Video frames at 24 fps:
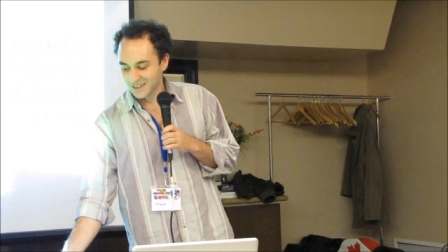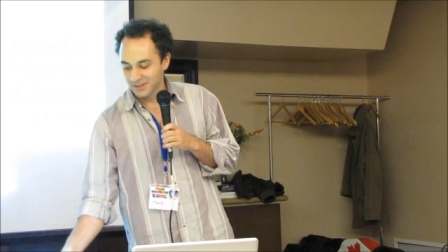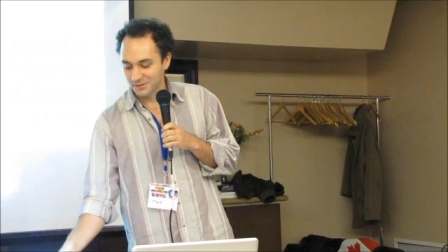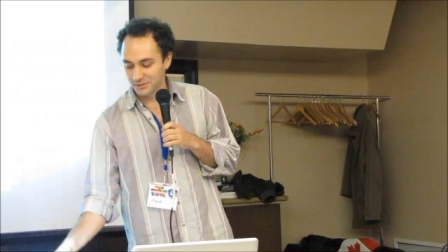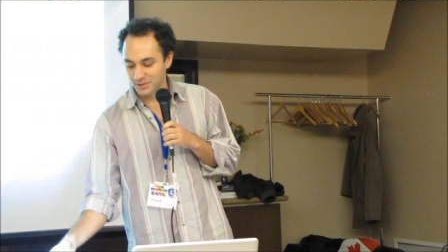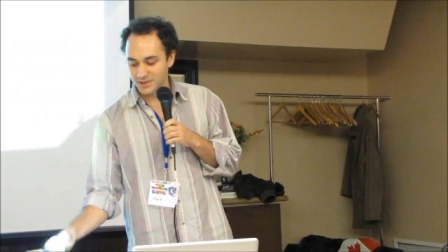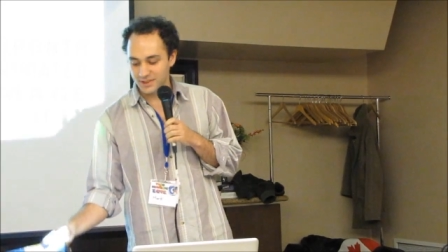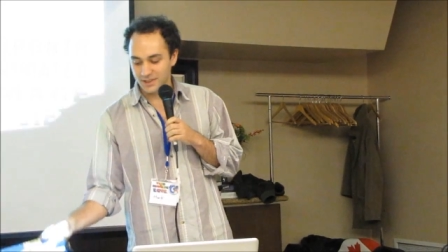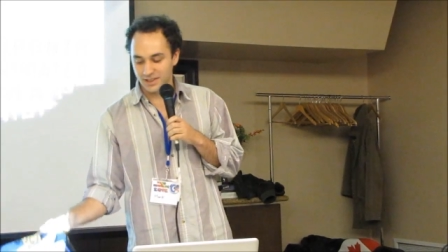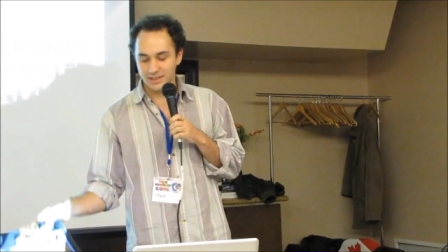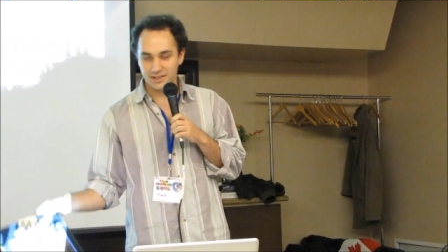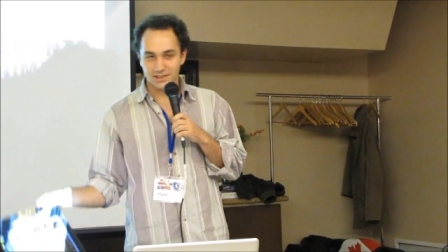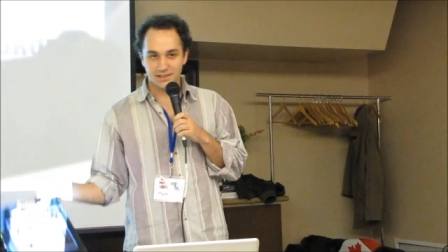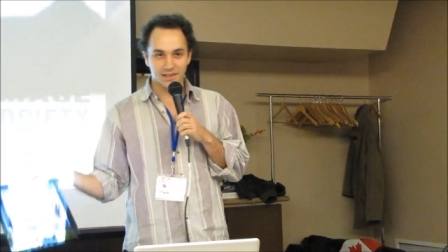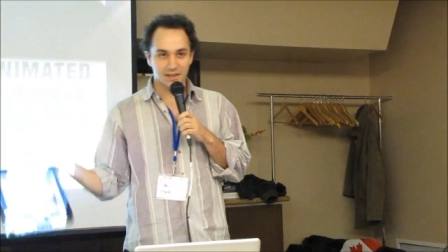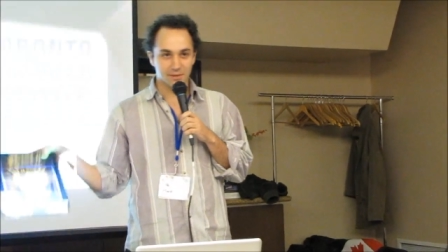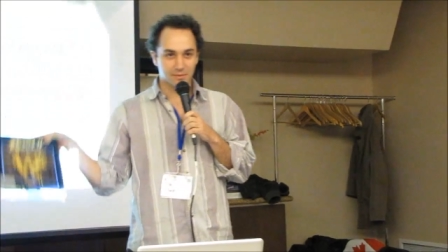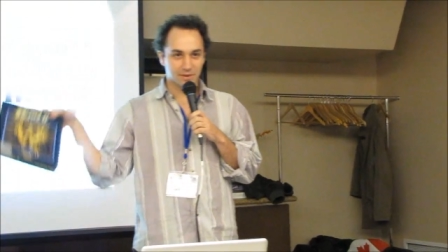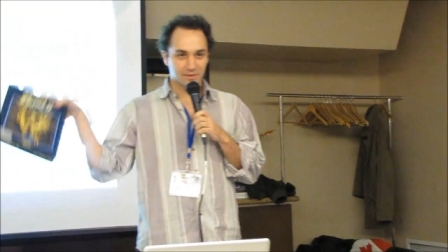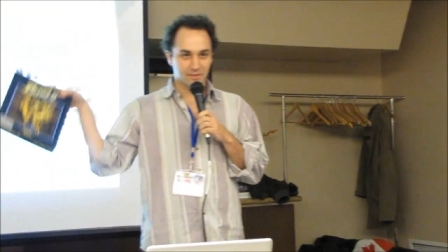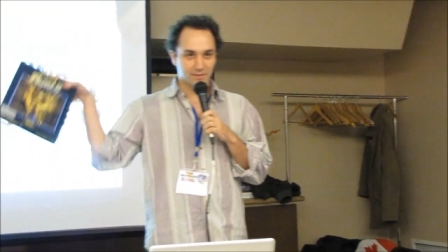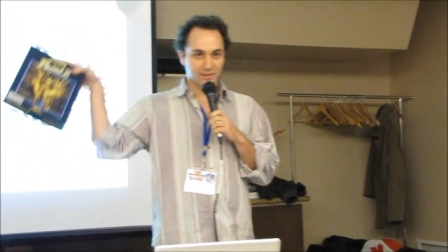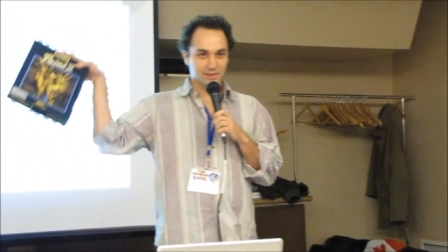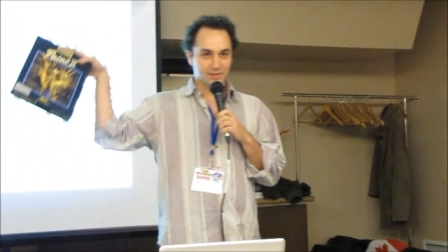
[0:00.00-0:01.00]
which I just got
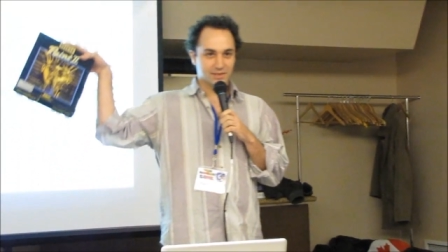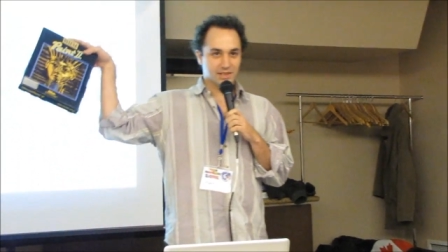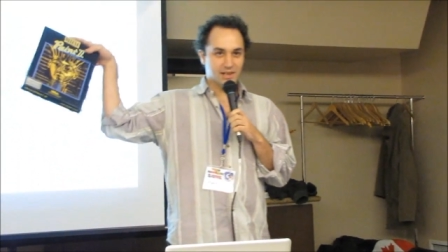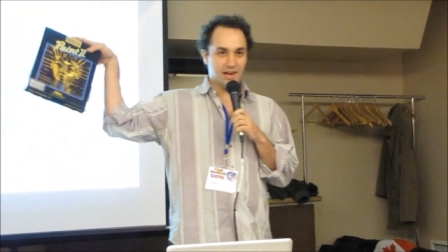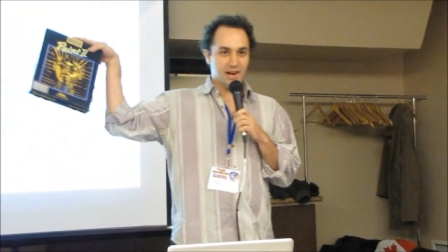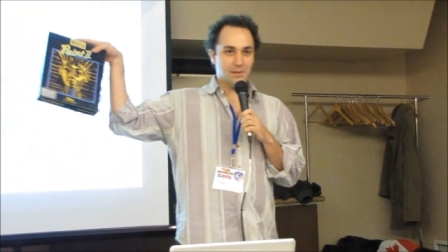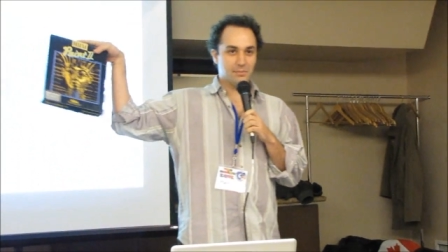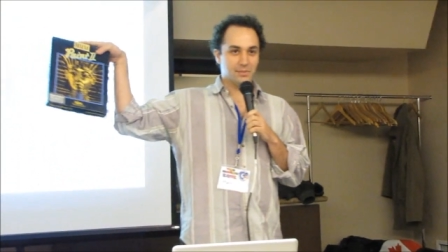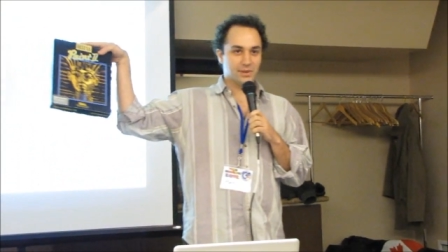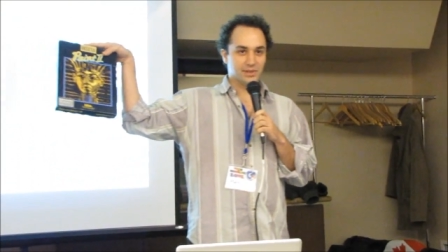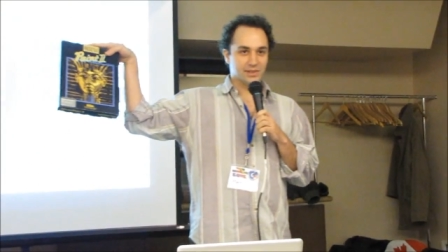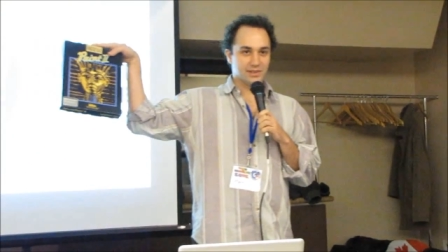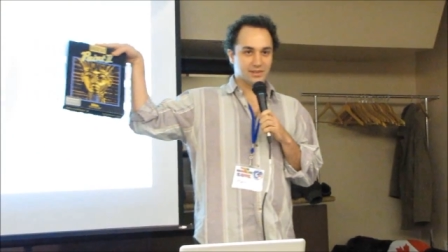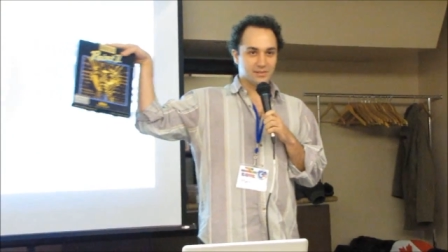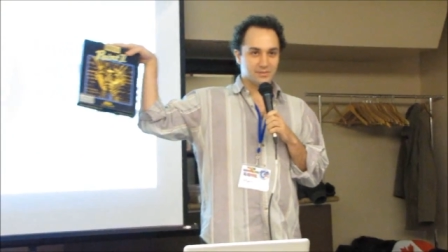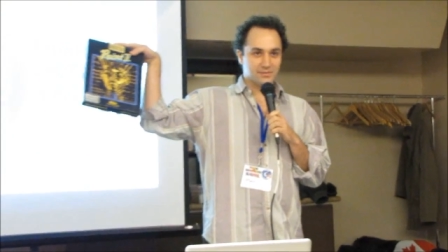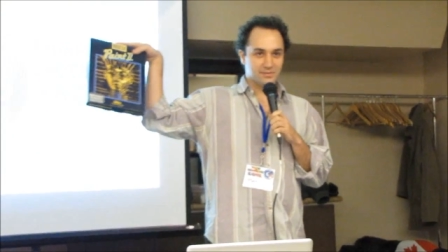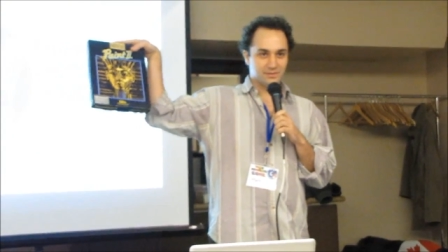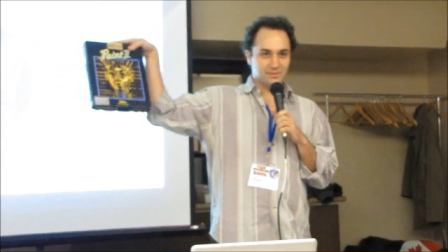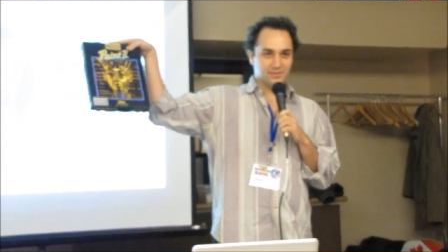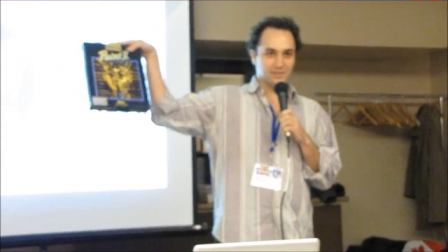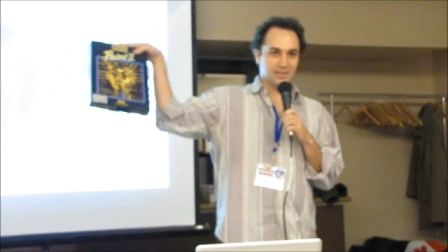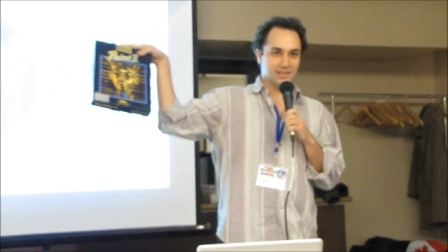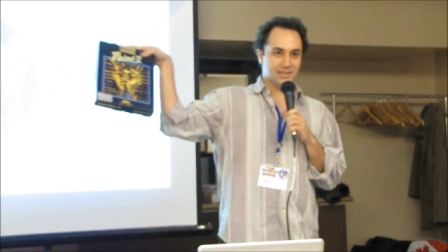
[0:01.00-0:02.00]
my first copy
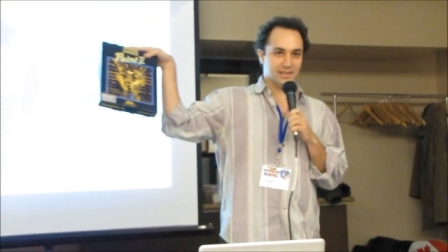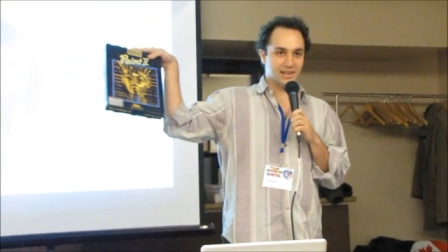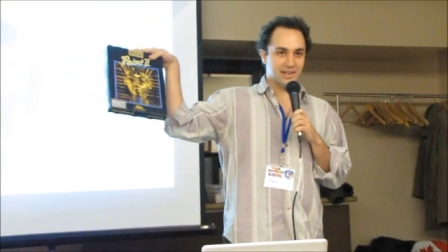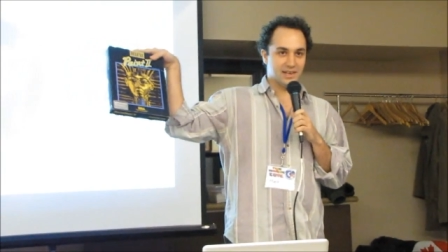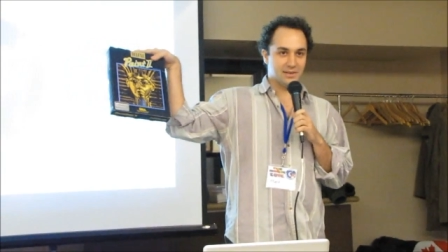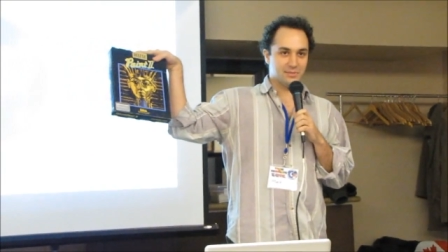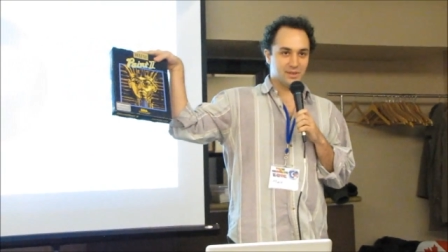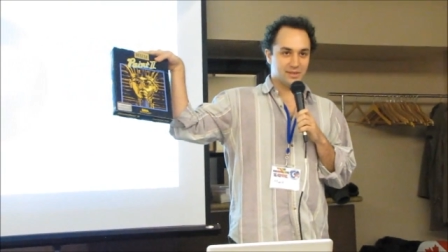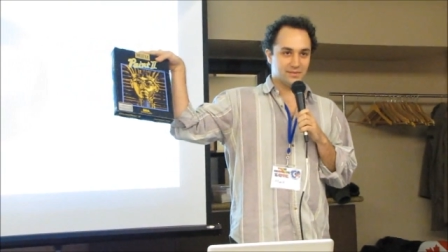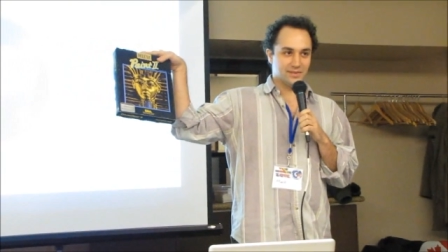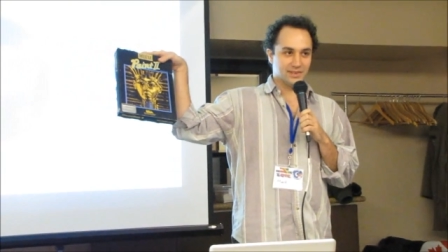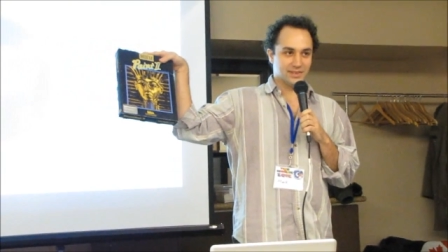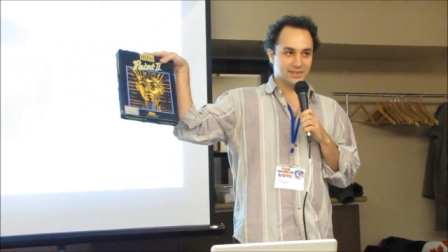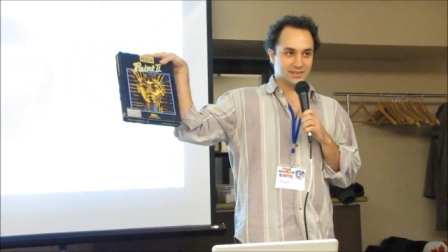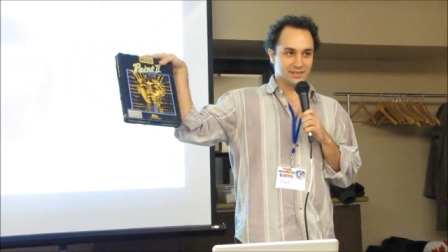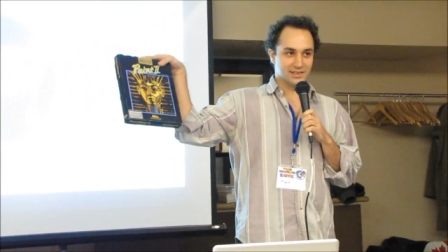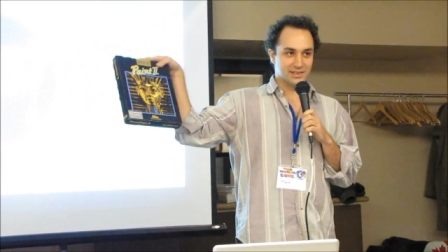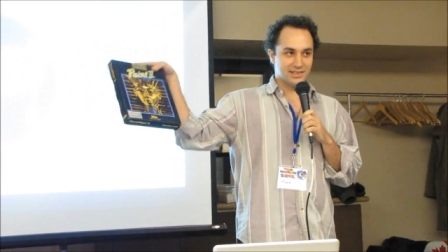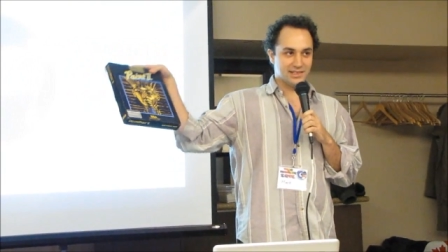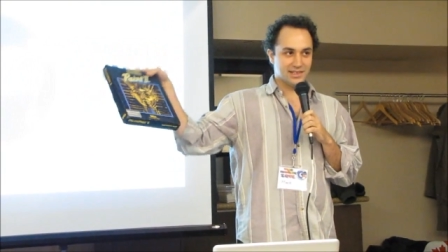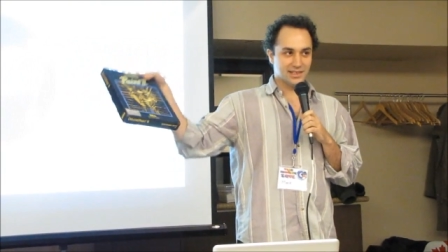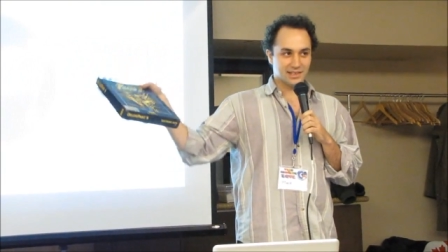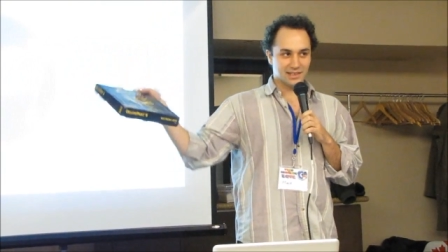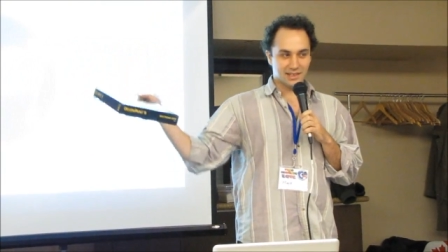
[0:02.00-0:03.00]
of right now, my first
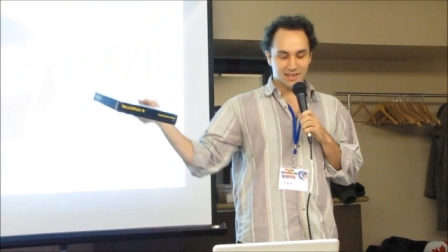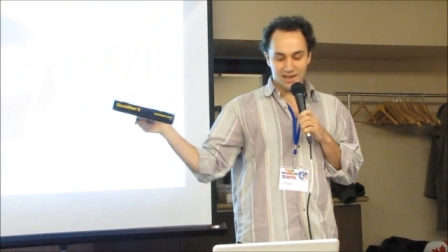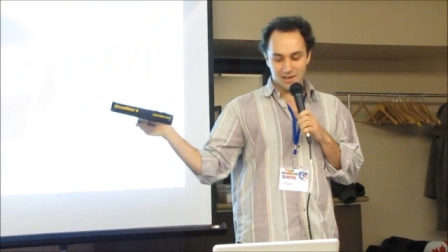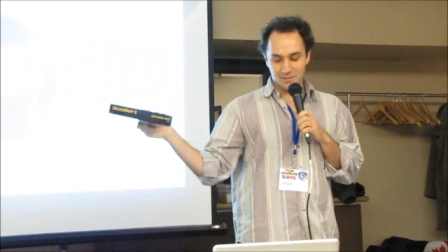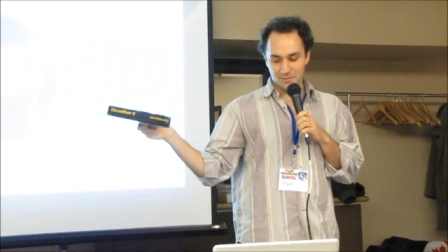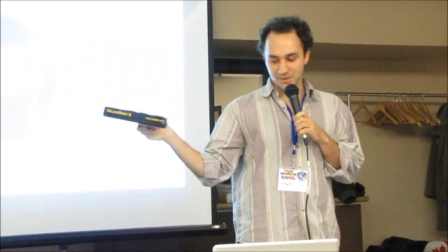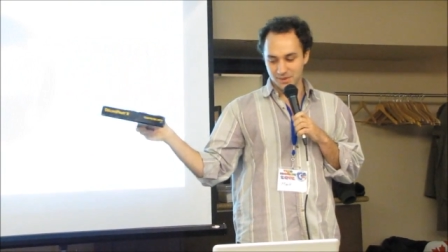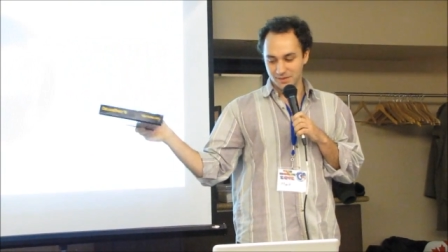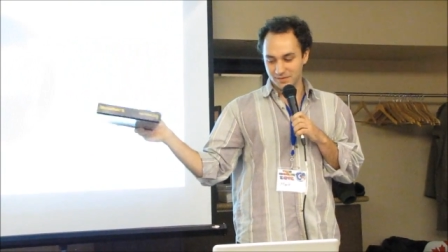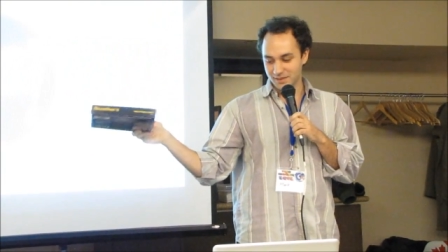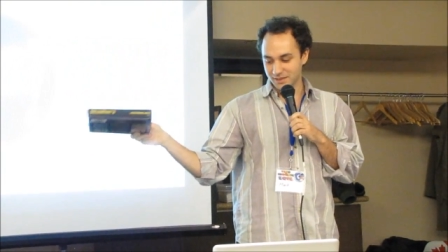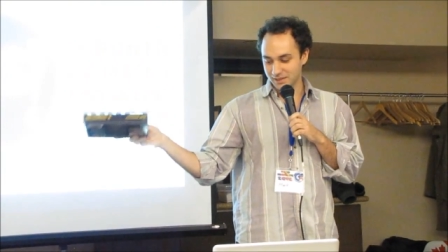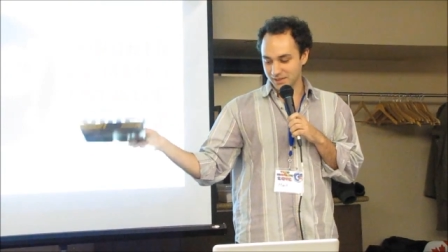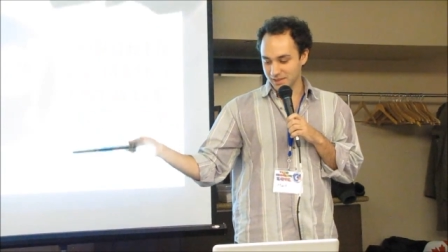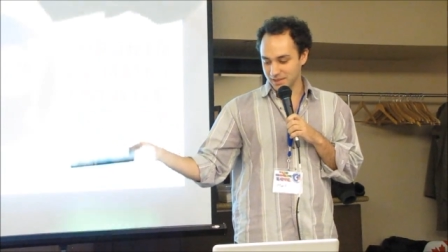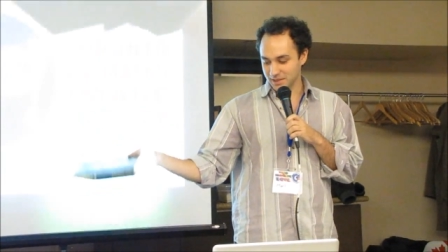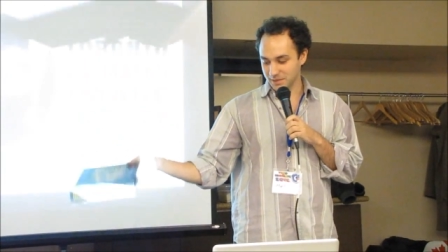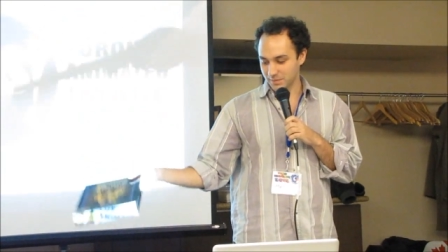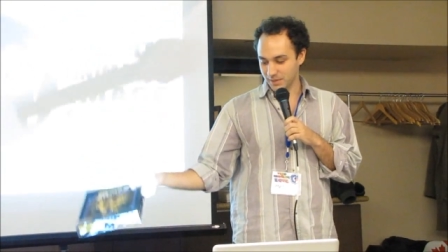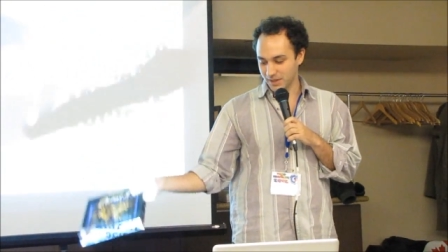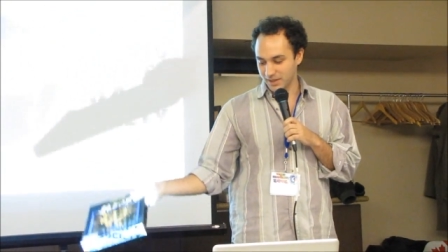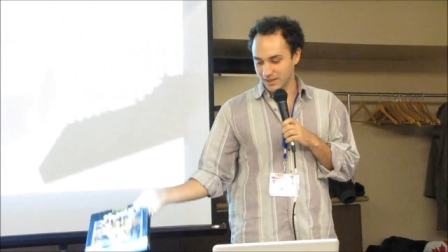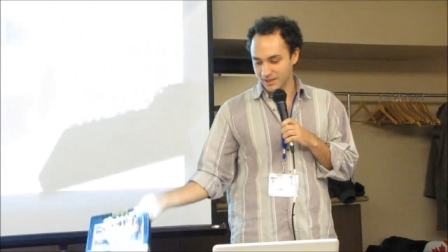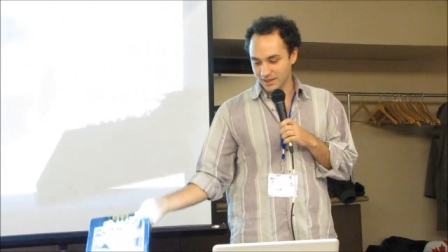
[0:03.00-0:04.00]
legit copy of deluxe
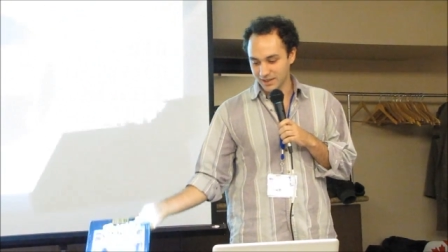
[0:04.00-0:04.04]
paint.